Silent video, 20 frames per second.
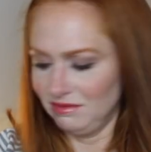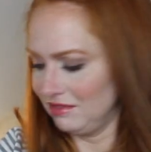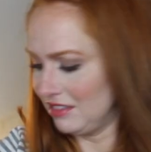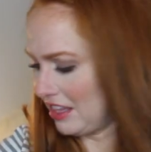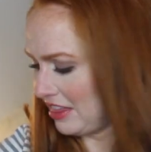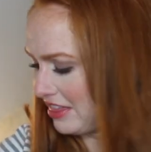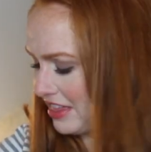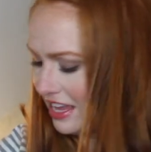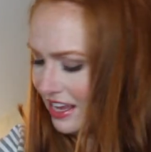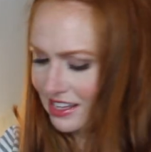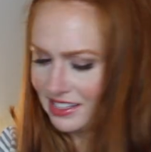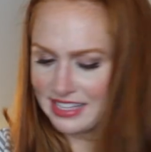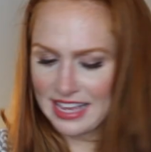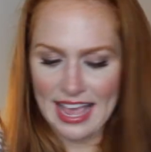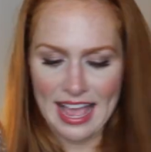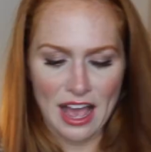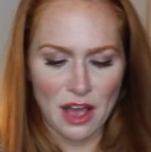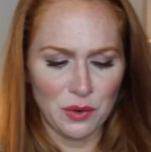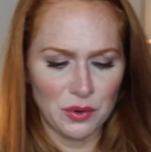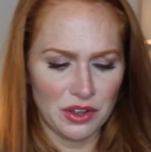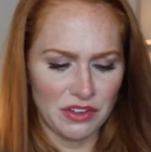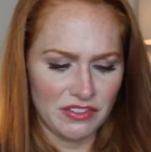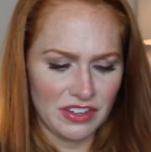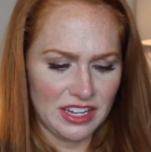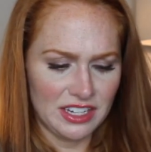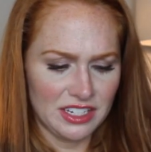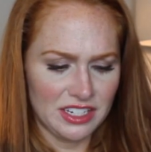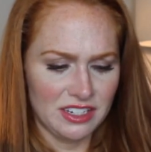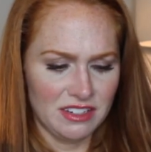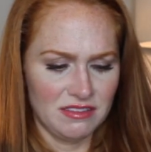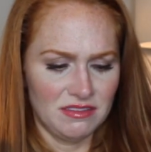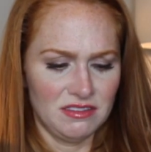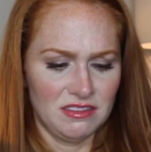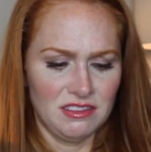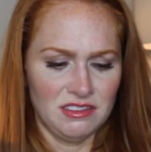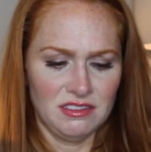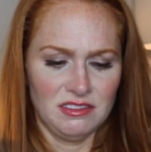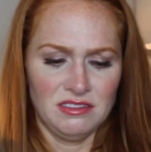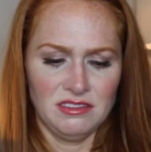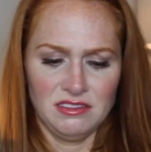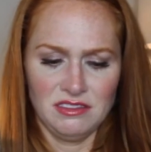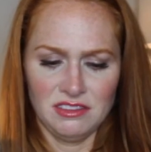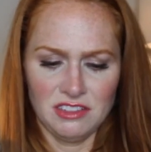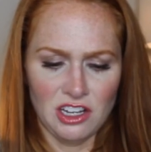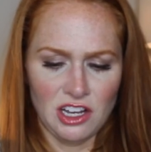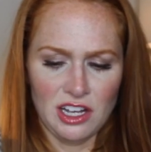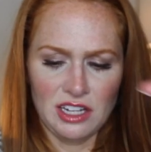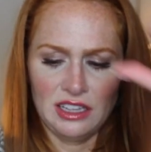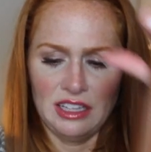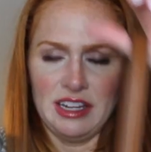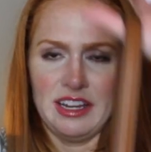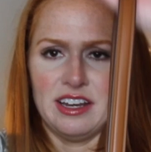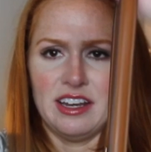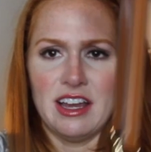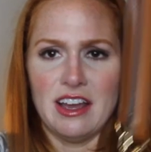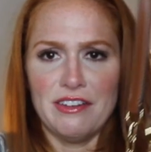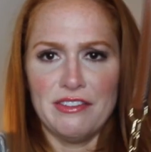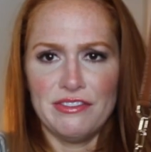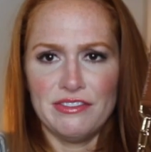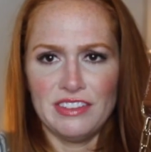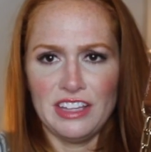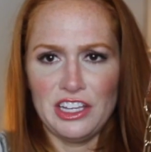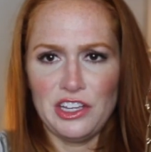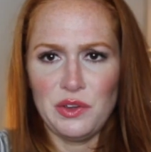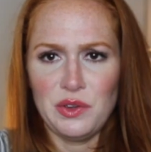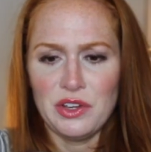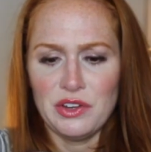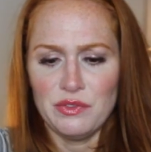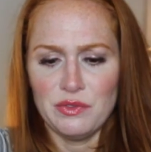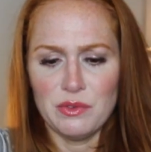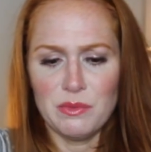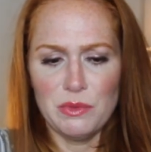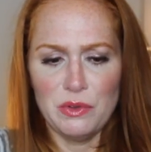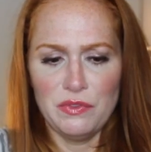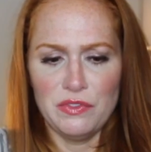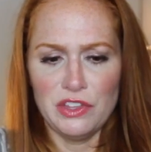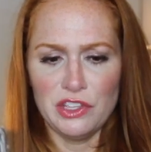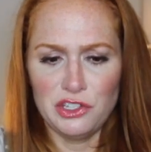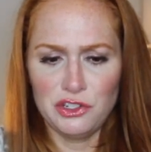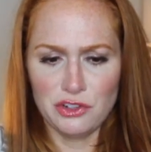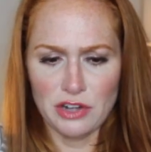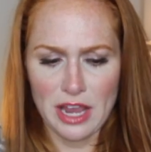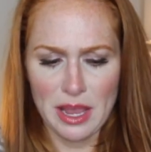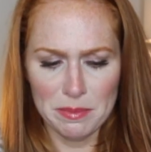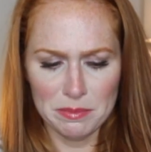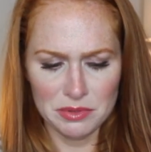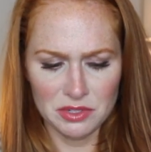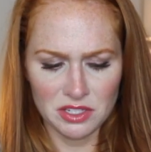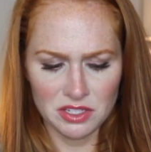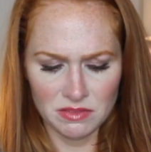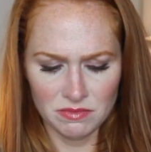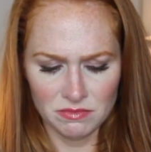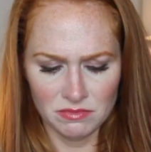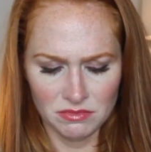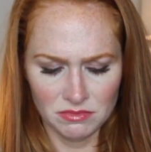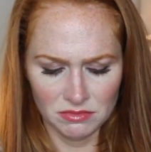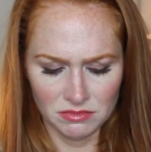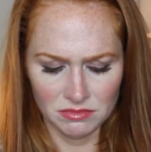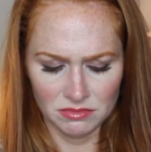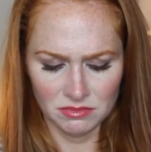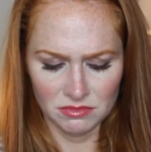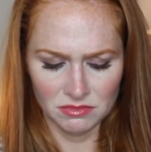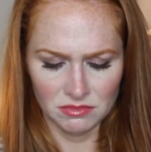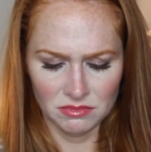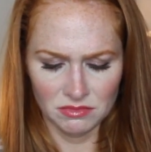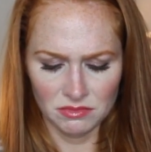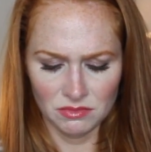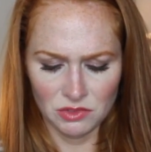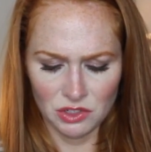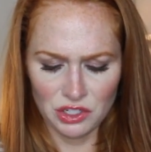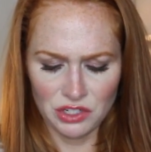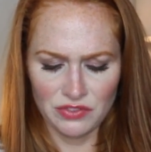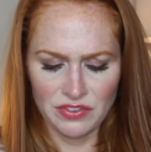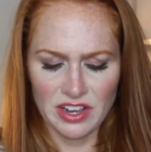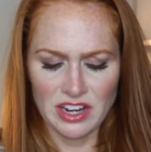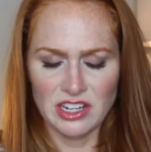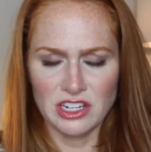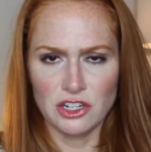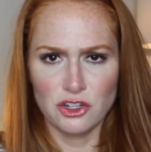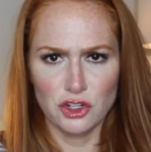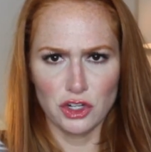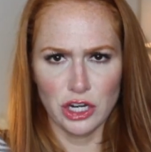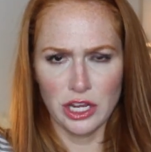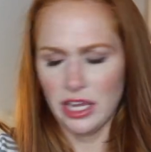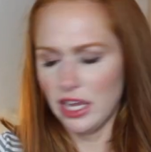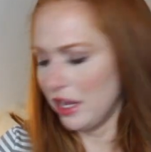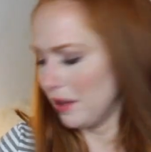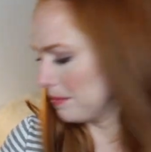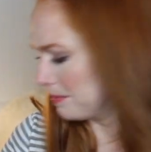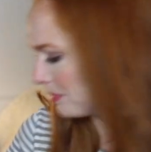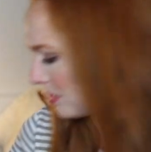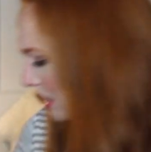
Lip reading: things out of it, oddly enough. Like you can remove the straps, which I find intriguing.